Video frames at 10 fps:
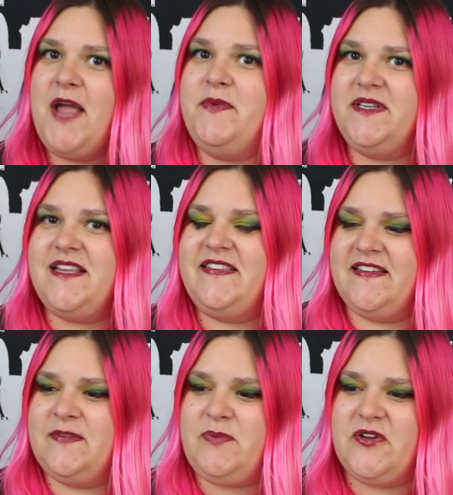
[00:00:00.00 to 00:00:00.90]
Annalise
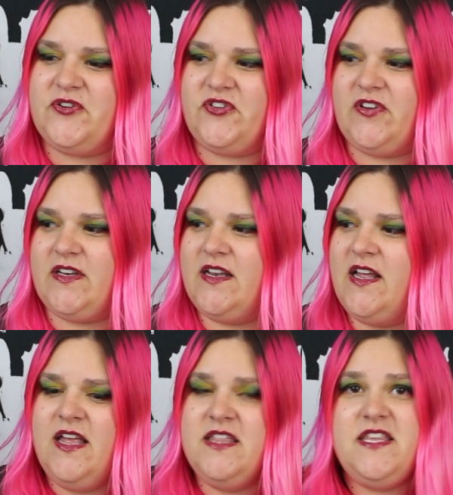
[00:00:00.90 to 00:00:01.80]
Explosion.
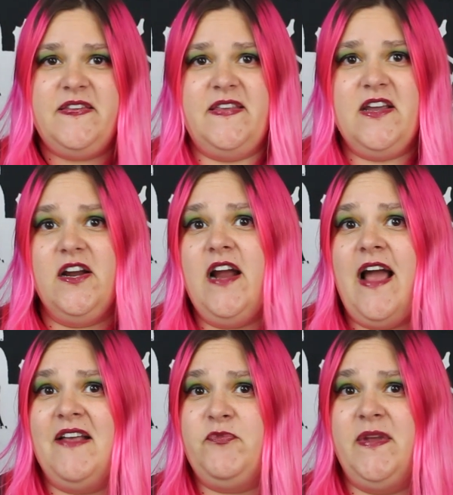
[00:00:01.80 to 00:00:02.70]
This year
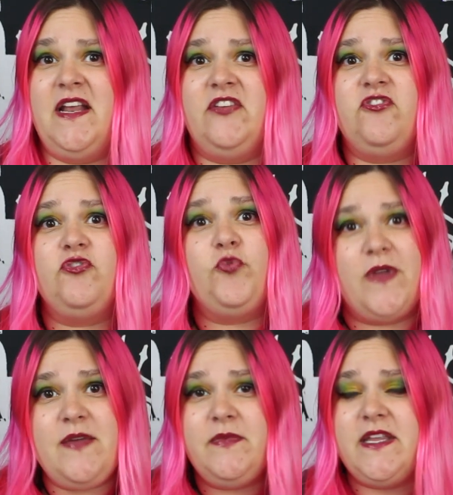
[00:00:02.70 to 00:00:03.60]
has been
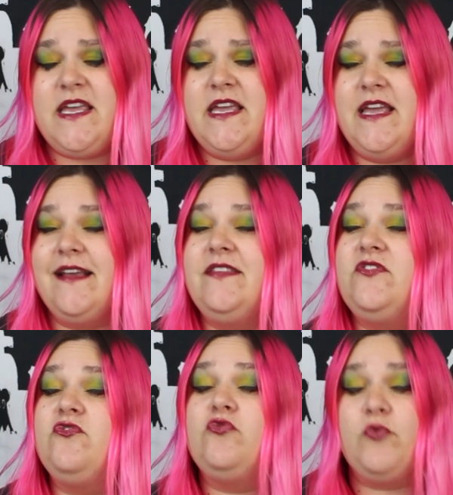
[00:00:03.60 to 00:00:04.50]
extremely,
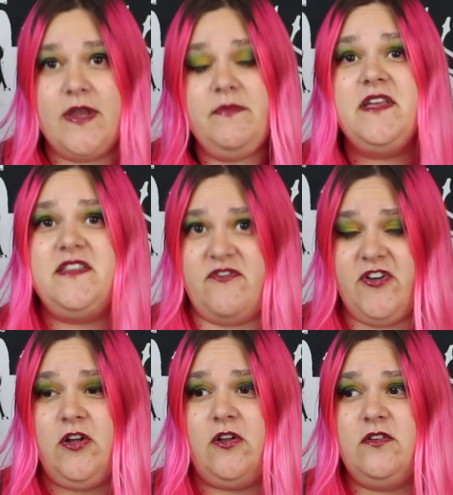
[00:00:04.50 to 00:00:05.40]
extremely
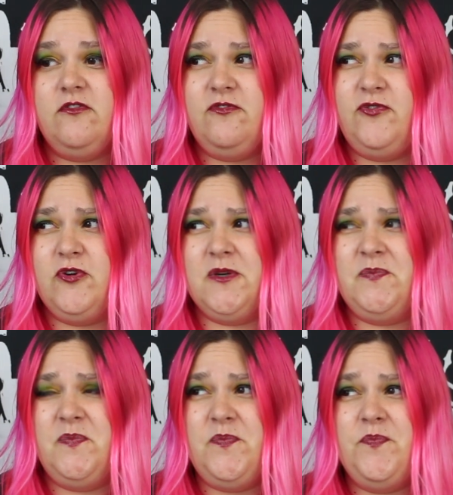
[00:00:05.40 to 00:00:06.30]
difficult
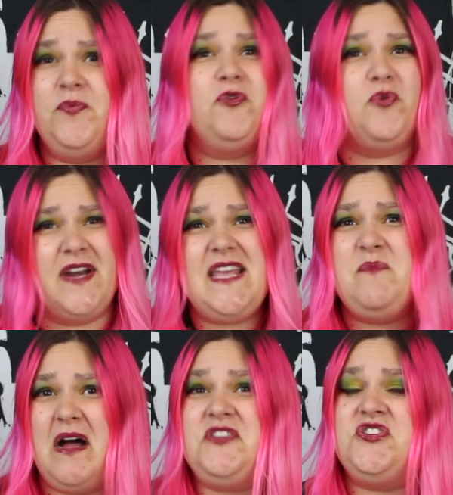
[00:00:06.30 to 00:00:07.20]
for pretty
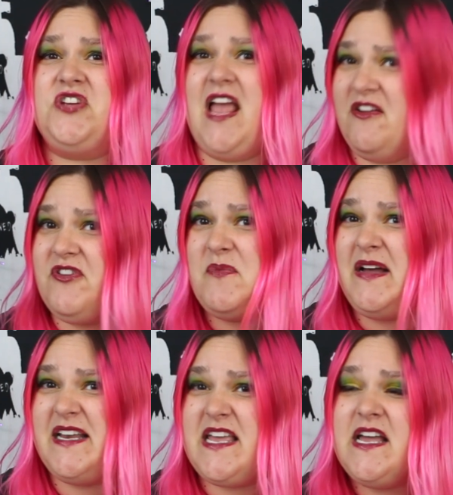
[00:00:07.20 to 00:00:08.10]
much
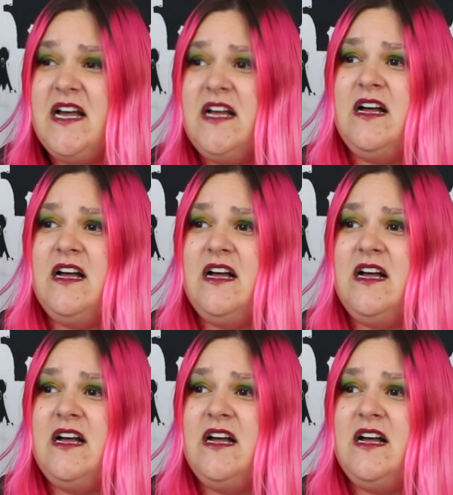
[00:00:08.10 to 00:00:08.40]
everybody.